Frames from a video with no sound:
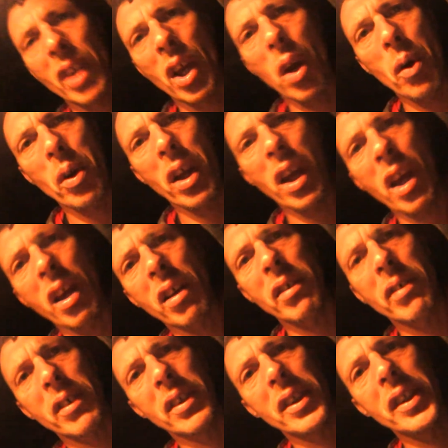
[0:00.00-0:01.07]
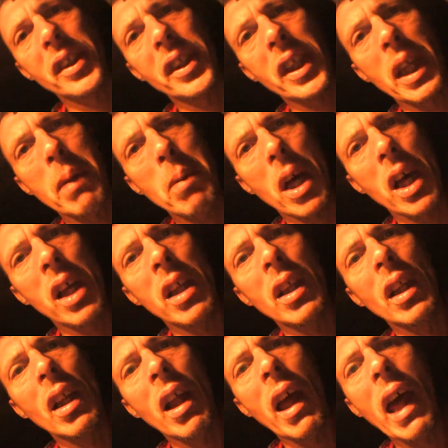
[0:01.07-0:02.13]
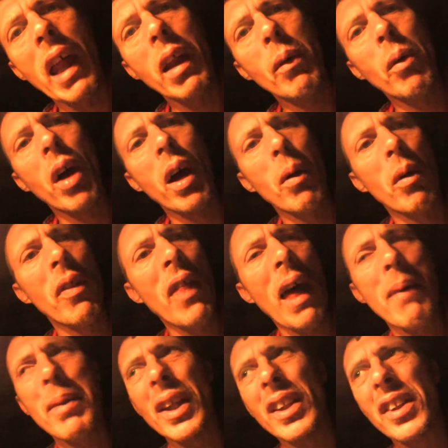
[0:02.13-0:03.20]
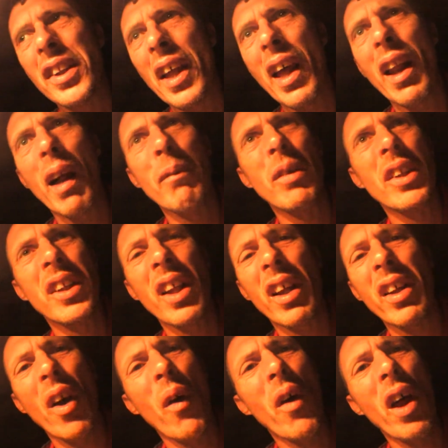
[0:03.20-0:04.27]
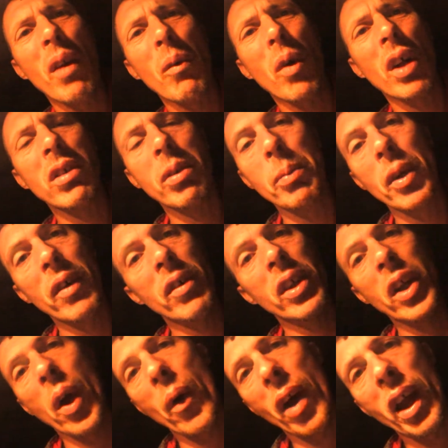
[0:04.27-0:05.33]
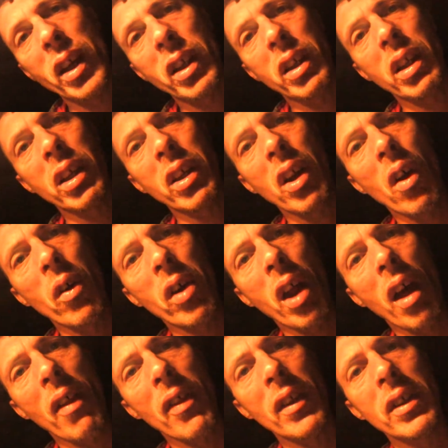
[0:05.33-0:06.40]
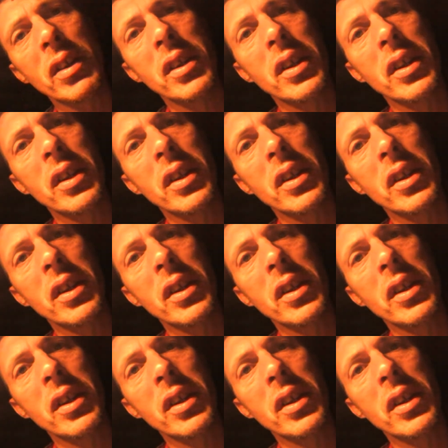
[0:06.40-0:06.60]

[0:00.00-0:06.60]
Oh yeah, Zima. Anyway, with that being said, I'm just going to go in and watch a movie, no editing, no nothing.